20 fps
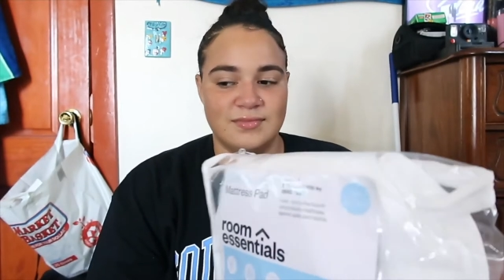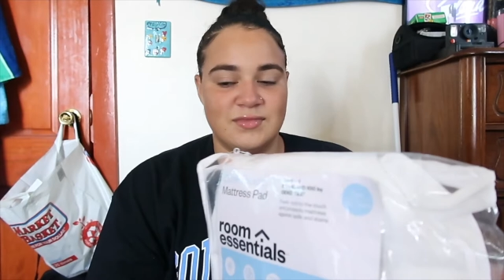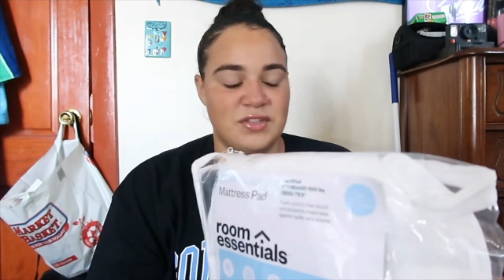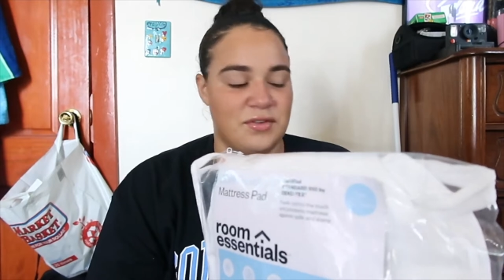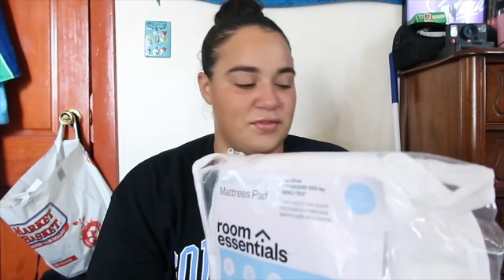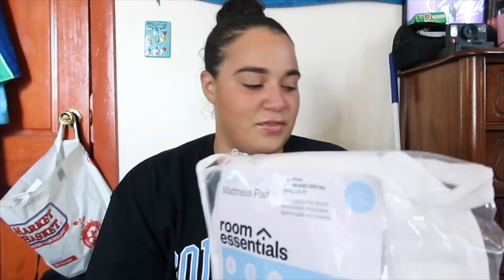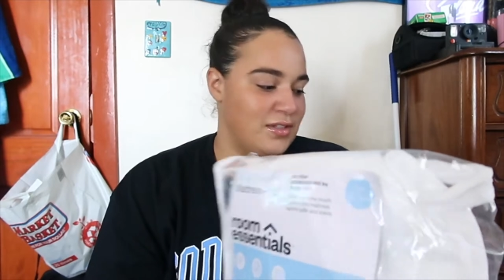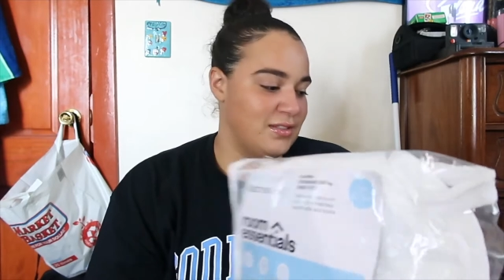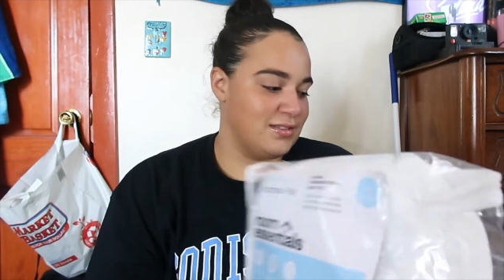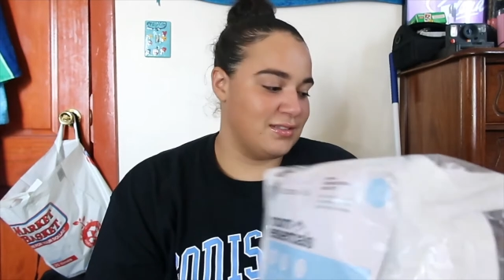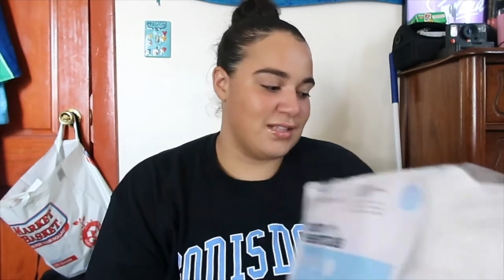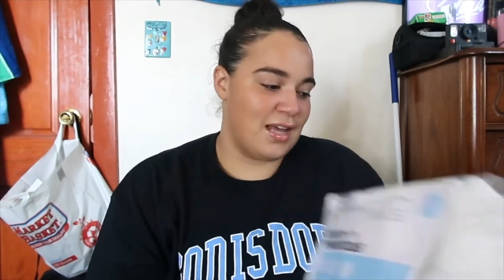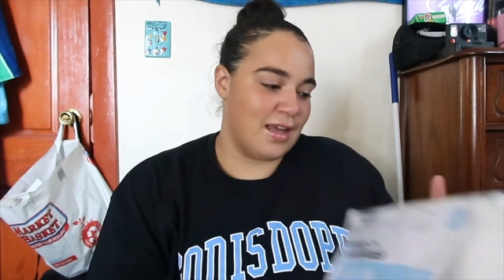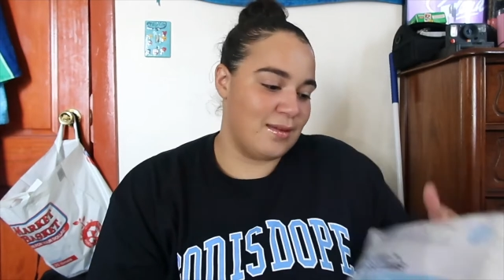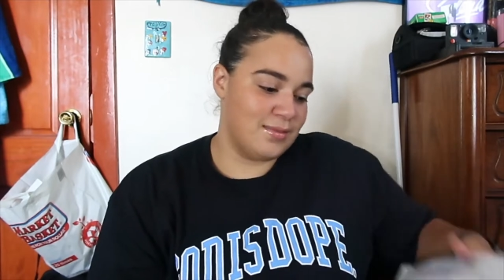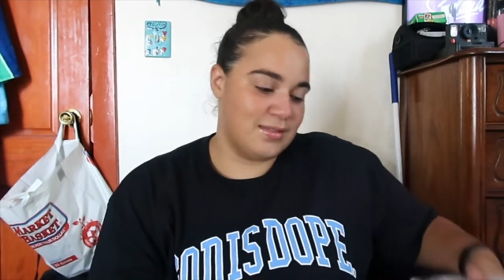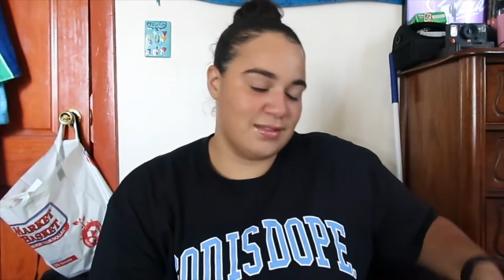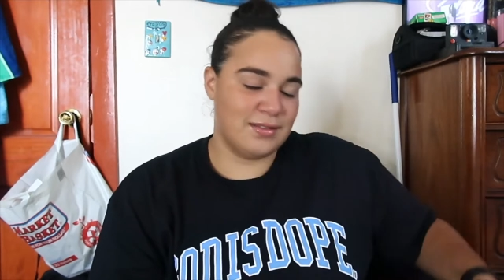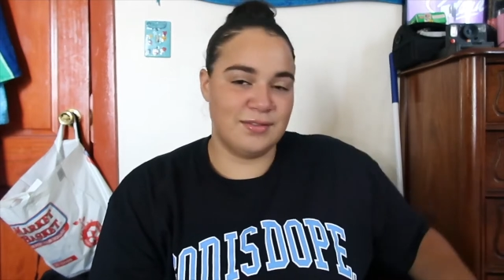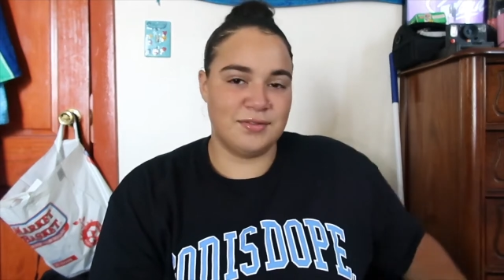different
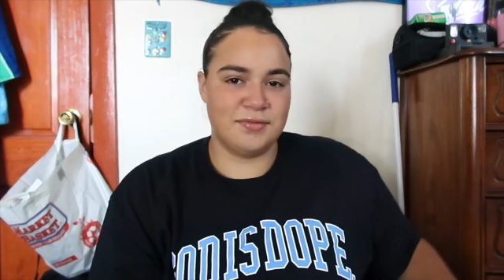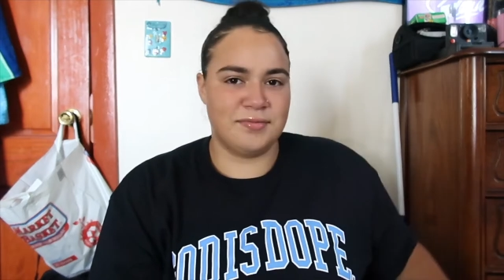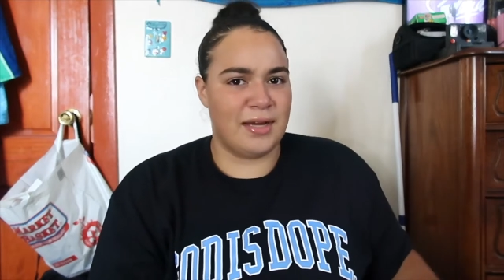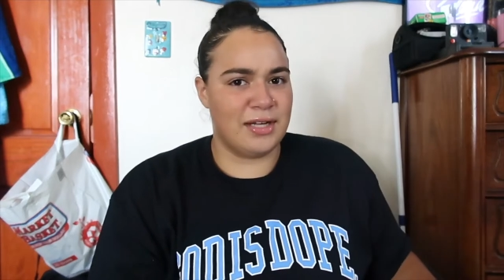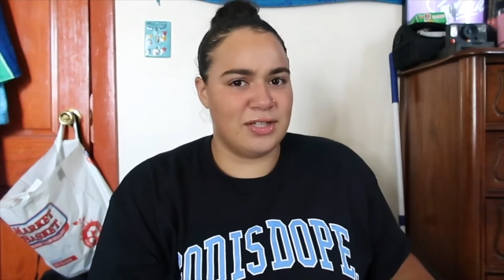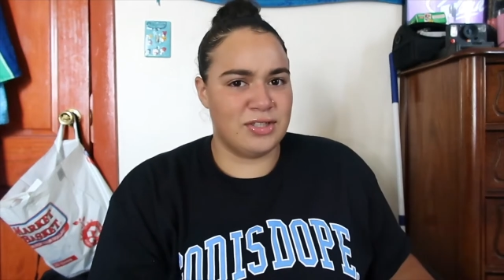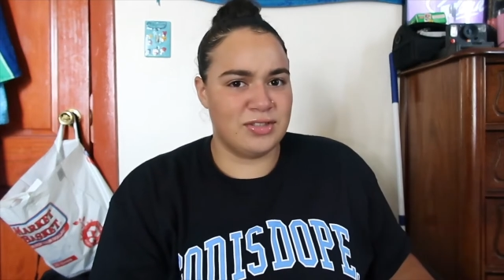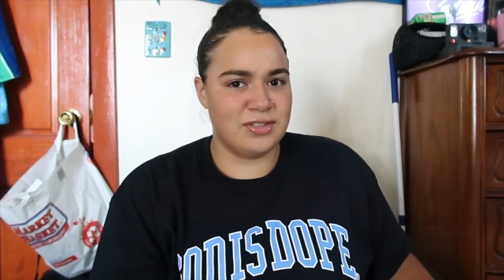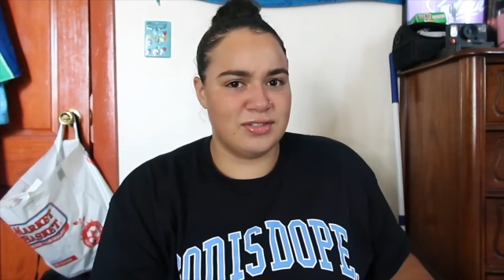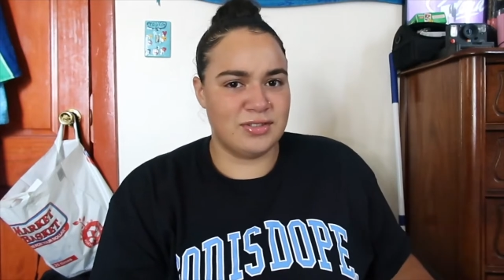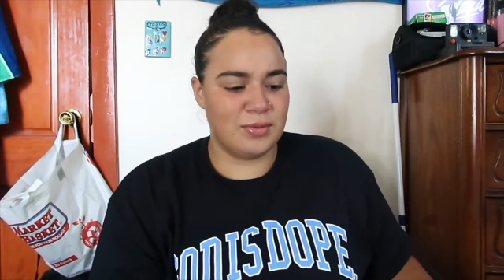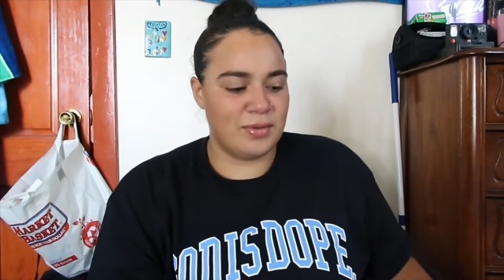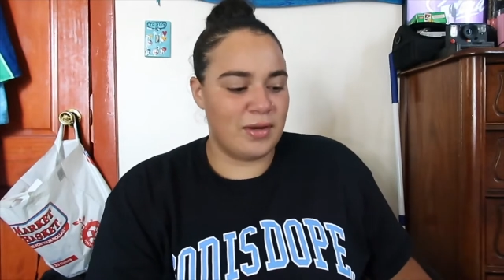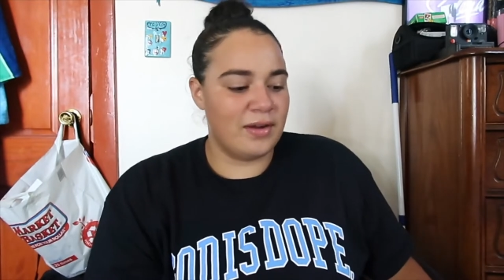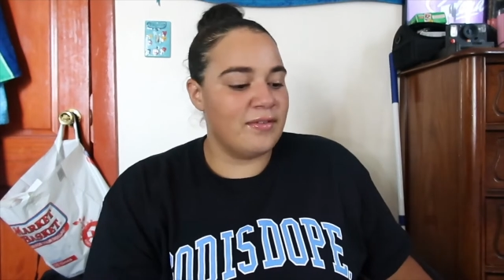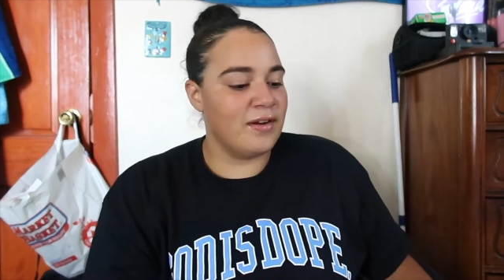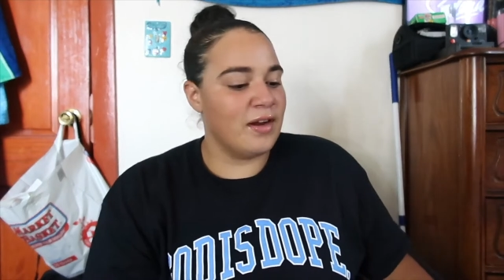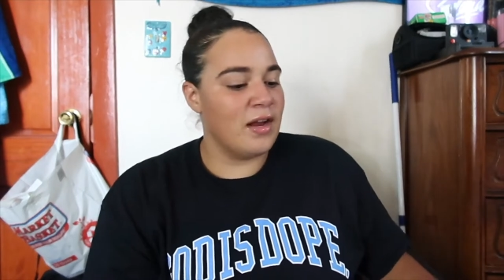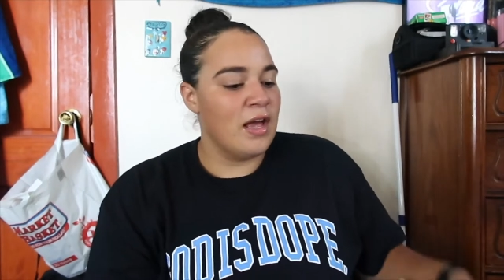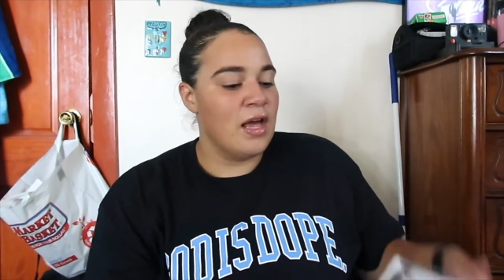types of mattresses or
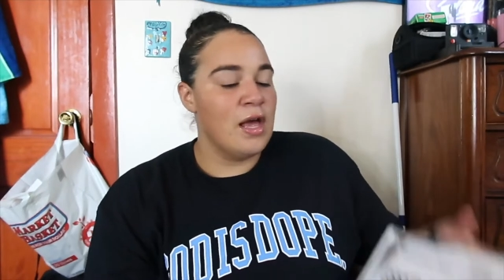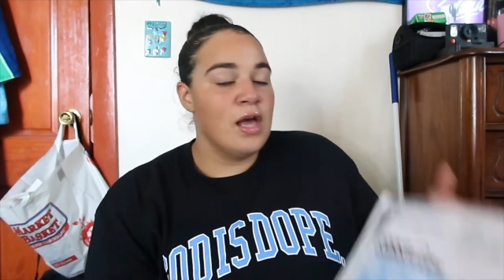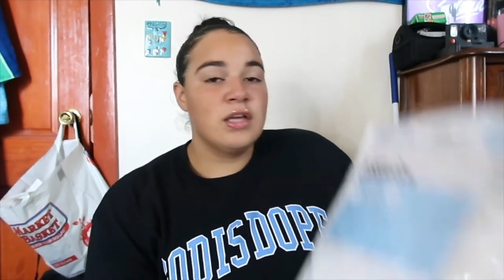whatever